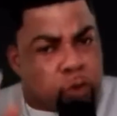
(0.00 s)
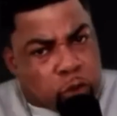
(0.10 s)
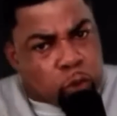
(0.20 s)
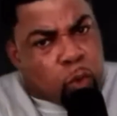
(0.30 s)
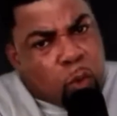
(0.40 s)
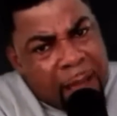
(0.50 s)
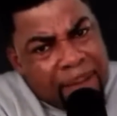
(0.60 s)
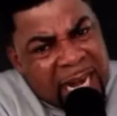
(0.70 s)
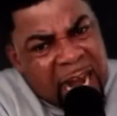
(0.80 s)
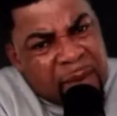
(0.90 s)
so kwan
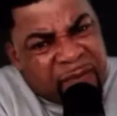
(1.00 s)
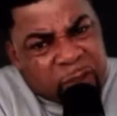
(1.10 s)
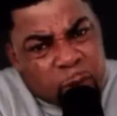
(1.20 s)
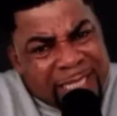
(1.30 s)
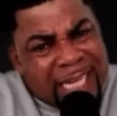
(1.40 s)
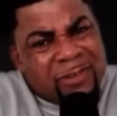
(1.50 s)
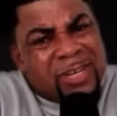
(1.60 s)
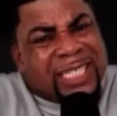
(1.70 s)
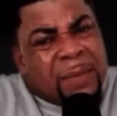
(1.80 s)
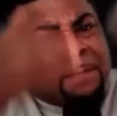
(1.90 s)
ba na befa so
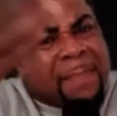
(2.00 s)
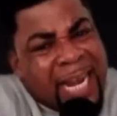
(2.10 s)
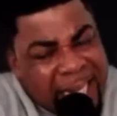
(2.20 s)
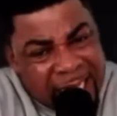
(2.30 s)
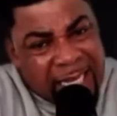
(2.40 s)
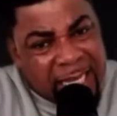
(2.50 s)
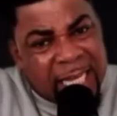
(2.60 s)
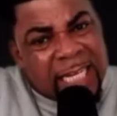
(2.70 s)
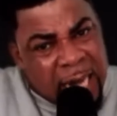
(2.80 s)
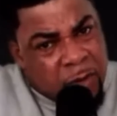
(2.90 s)
generating money
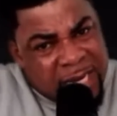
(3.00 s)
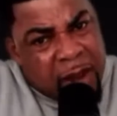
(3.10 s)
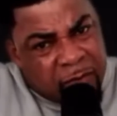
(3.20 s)
now they are